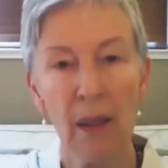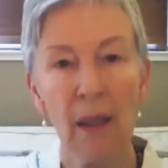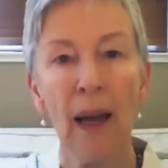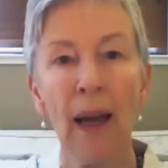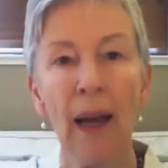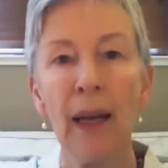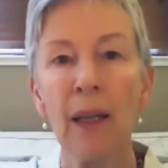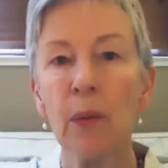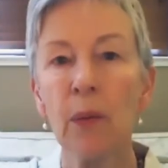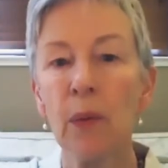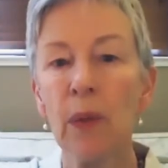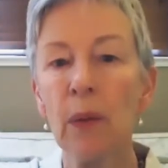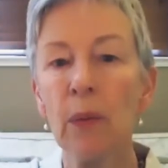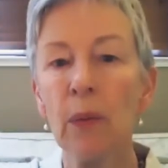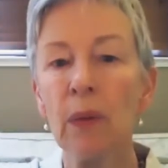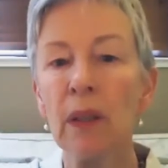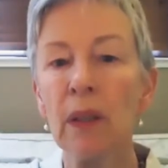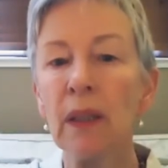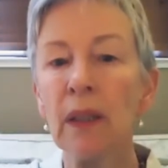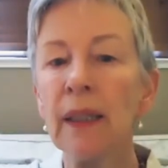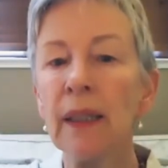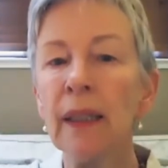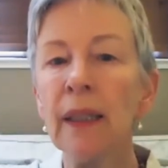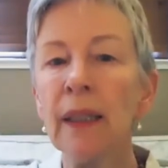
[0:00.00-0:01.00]
And we will
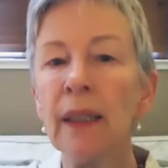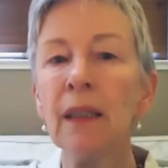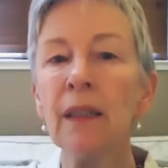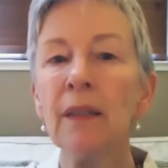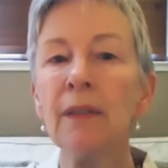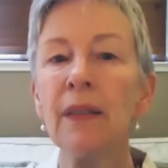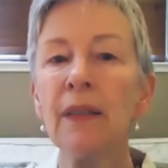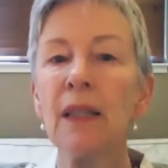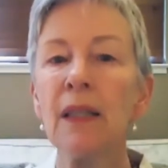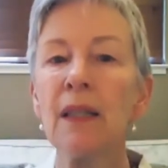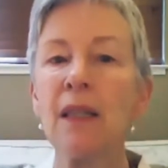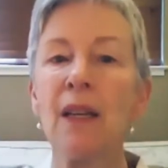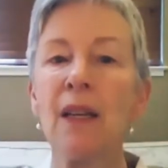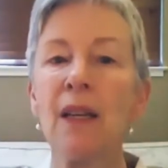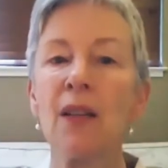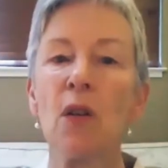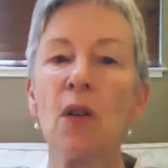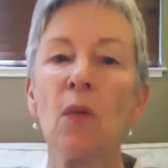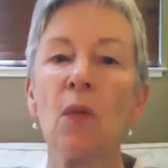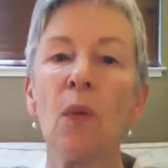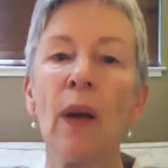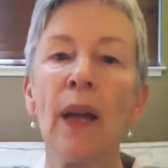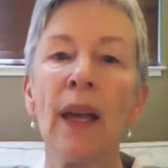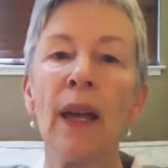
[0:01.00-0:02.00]
live in such a
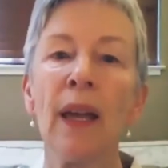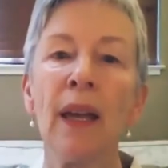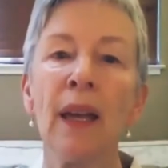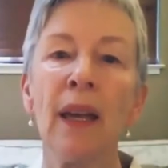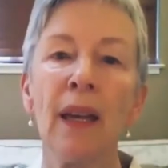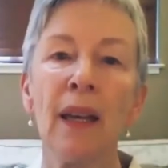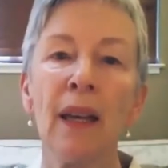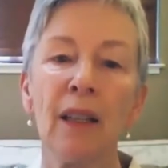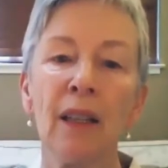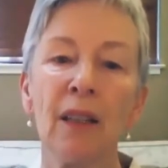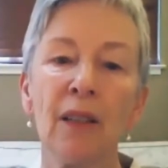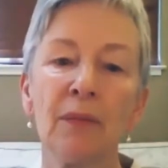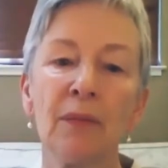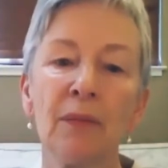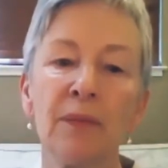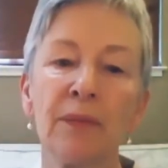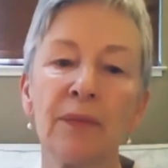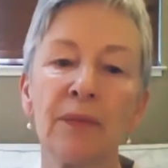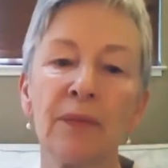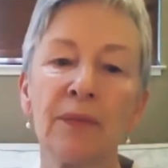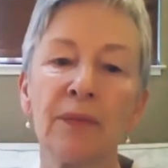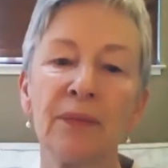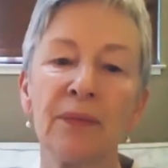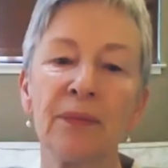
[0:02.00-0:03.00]
way
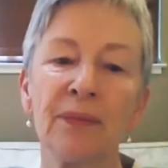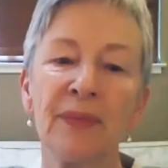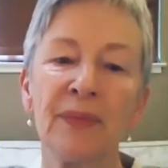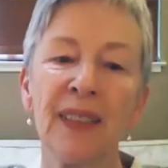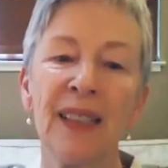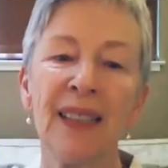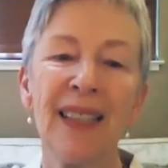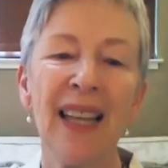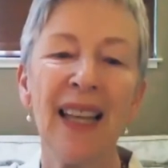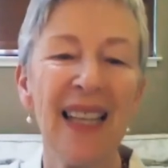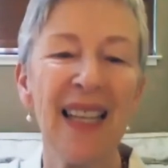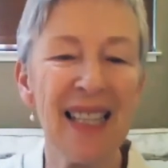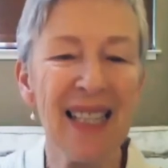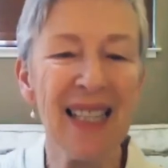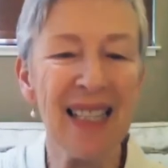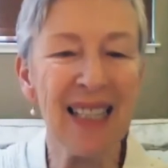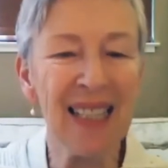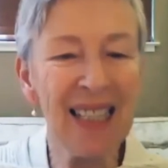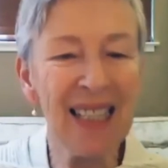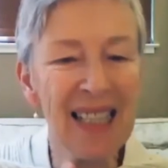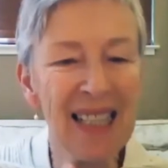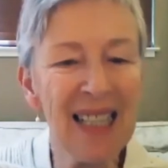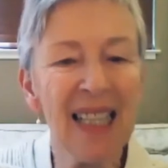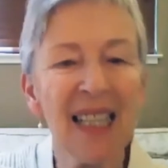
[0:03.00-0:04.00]
that is
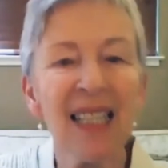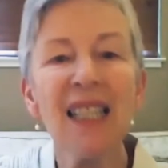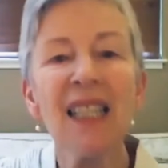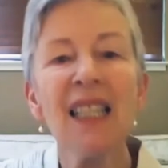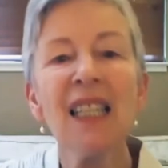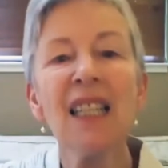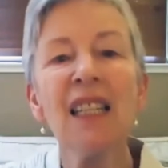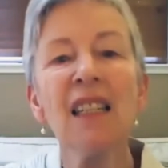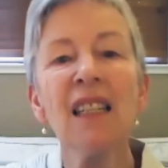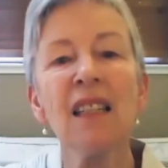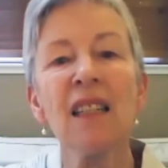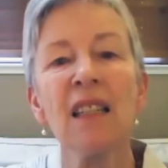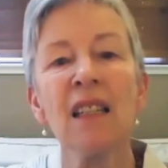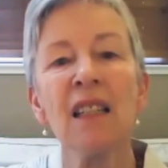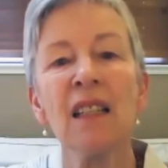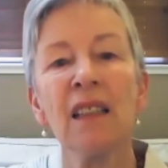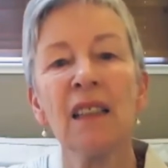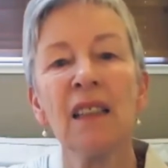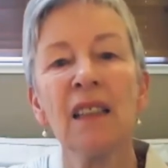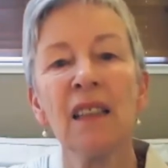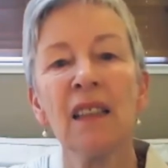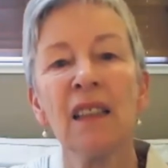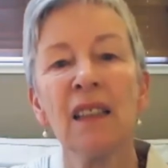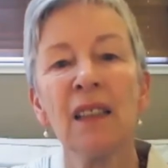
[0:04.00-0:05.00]
consistent
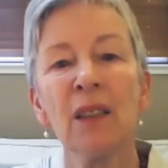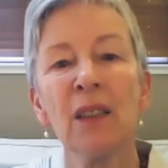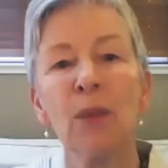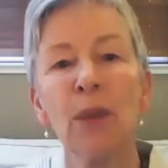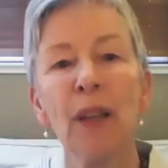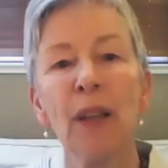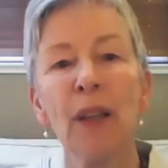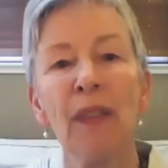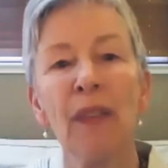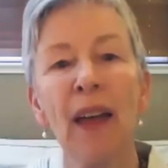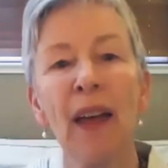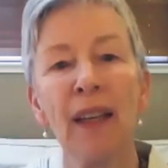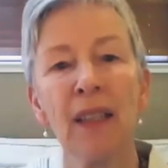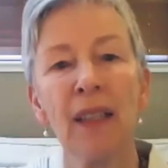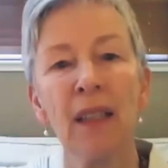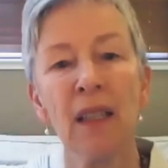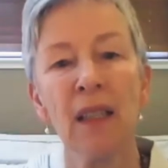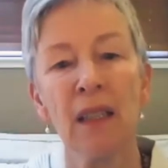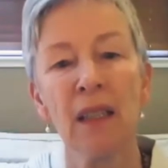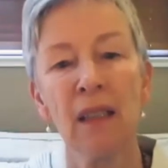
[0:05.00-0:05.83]
with that,